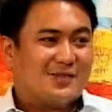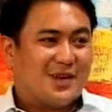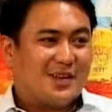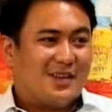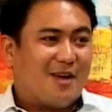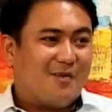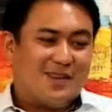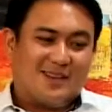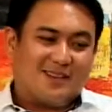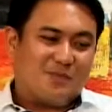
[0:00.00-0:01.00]
very timely
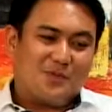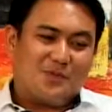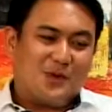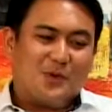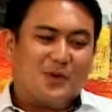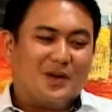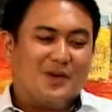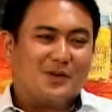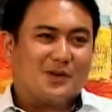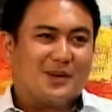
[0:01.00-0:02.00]
that people will
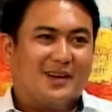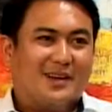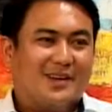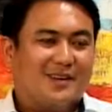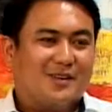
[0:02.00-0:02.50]
have to really